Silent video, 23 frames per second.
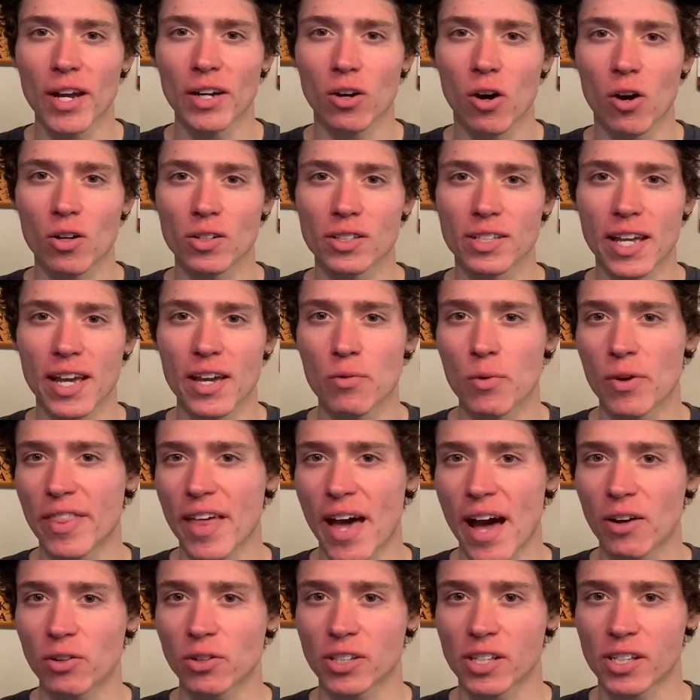all day
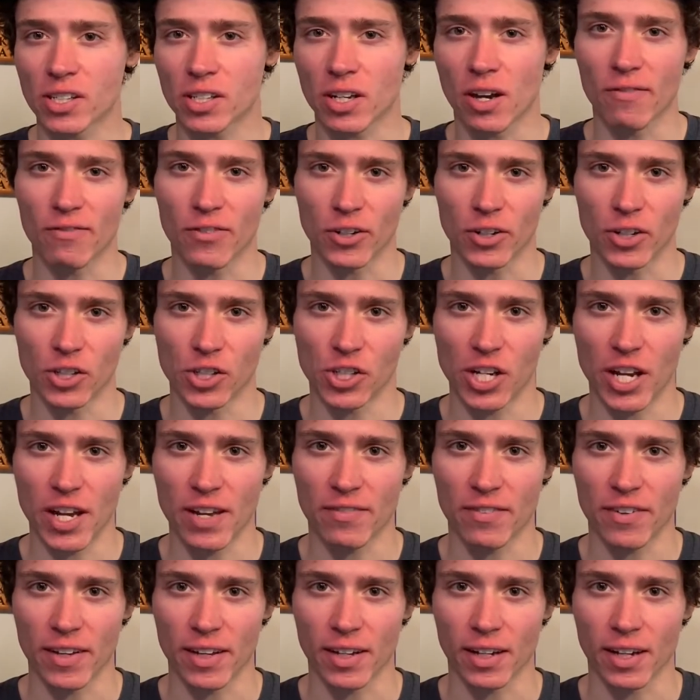without discomfort or
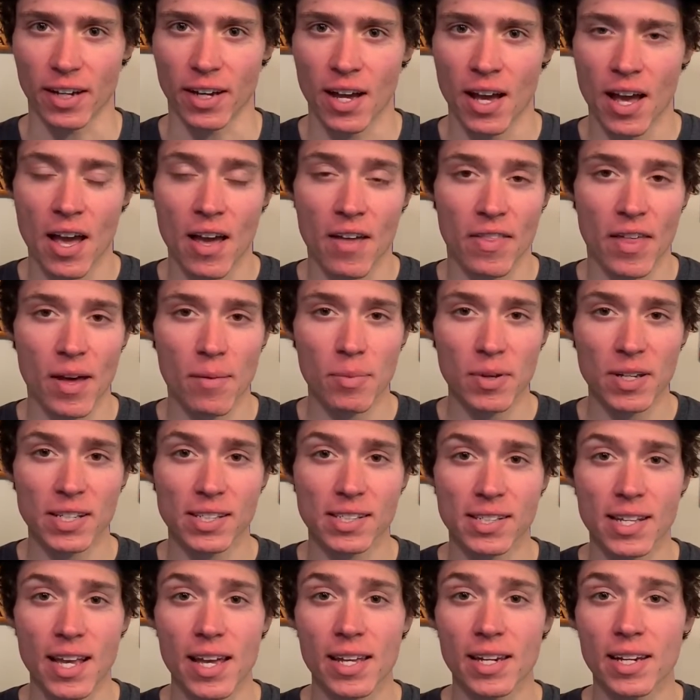chafing. That being
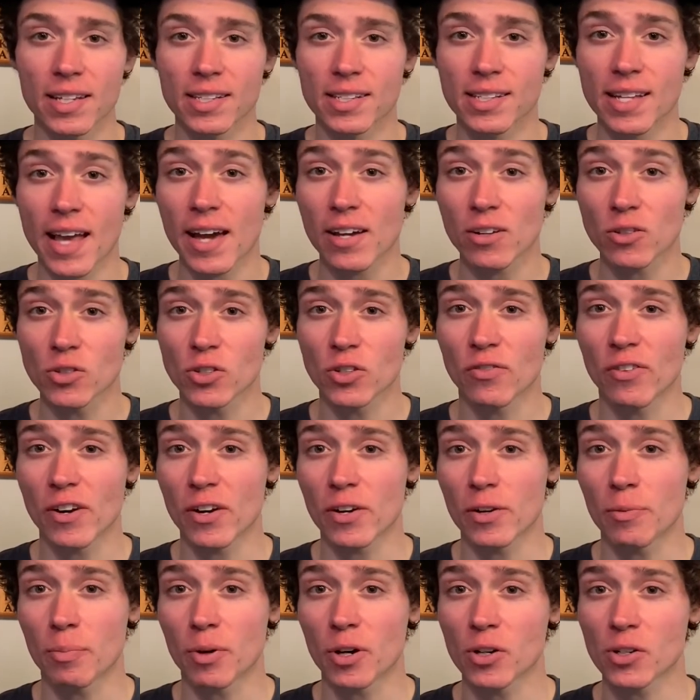said, saddles are
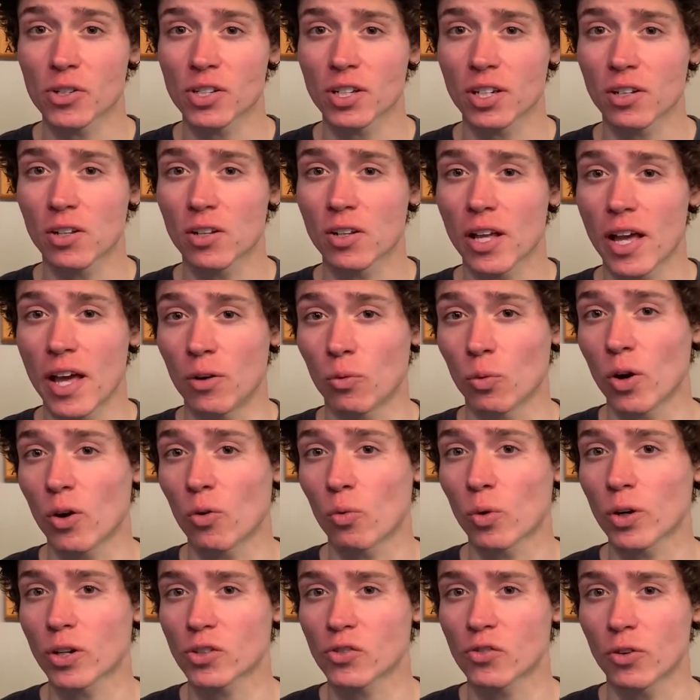very personal, and what
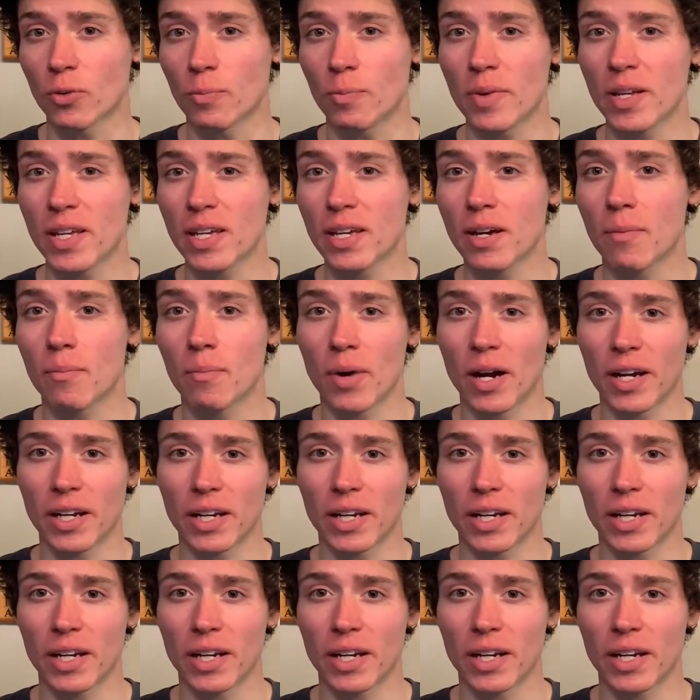works for me might